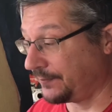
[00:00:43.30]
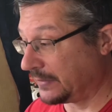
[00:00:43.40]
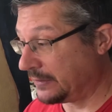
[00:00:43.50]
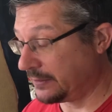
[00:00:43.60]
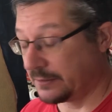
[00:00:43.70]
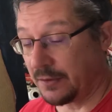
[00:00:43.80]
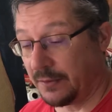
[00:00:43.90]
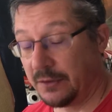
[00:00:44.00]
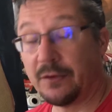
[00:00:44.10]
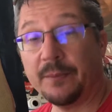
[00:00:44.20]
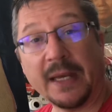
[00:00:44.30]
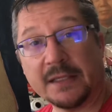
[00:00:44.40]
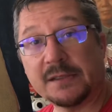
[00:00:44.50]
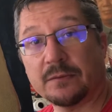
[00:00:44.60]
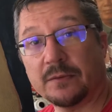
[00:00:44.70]
just go at your own
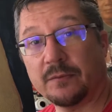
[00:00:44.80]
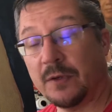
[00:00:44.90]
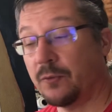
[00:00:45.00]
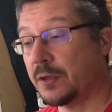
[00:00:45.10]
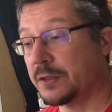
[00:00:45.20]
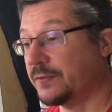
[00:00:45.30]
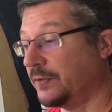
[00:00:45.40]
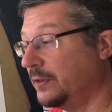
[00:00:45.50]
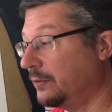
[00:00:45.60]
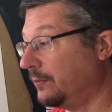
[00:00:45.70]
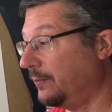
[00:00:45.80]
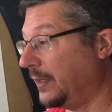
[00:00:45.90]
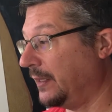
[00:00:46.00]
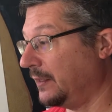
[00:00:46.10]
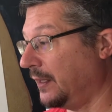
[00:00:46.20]
pace, what works for you.
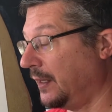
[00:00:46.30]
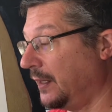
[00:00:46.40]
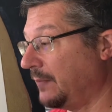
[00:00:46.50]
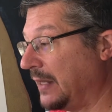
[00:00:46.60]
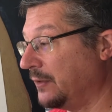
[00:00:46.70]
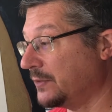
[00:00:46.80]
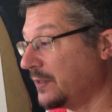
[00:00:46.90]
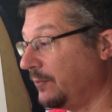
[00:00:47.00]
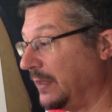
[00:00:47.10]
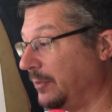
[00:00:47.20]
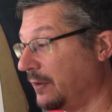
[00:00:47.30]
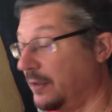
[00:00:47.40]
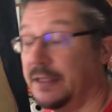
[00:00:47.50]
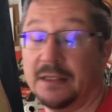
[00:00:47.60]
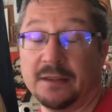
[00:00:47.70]
But I know some people are
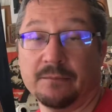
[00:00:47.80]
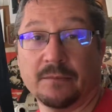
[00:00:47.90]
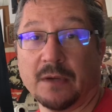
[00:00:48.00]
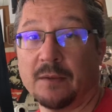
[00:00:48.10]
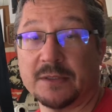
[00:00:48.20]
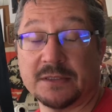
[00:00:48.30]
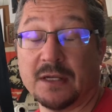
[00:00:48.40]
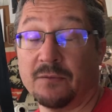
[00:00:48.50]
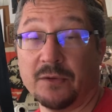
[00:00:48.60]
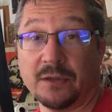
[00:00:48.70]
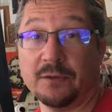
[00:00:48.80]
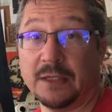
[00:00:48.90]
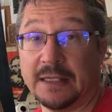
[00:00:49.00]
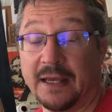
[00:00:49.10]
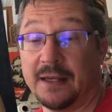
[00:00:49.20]
already almost done with
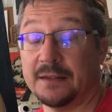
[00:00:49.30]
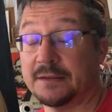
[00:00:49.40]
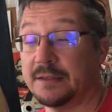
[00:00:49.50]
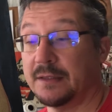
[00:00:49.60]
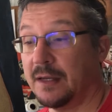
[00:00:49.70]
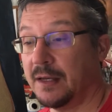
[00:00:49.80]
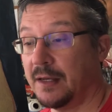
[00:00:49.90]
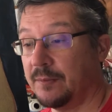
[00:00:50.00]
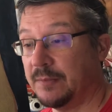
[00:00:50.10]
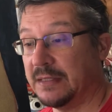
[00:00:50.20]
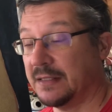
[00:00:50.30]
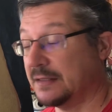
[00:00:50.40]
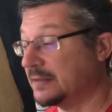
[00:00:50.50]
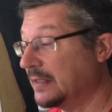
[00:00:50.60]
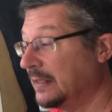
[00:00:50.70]
Unit 8
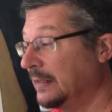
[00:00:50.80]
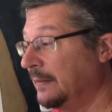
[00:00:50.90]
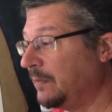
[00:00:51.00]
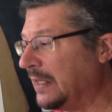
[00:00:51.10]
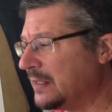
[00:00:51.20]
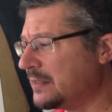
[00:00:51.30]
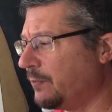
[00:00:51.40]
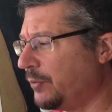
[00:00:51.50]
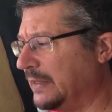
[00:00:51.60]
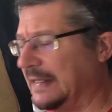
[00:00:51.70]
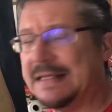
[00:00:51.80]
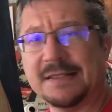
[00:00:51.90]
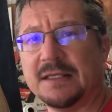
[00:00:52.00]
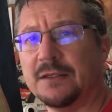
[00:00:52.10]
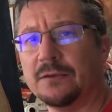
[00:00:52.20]
because it is a pretty
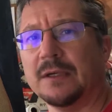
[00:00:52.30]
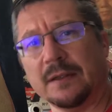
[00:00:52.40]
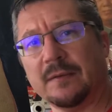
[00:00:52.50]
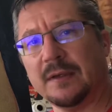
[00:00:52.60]
easy unit,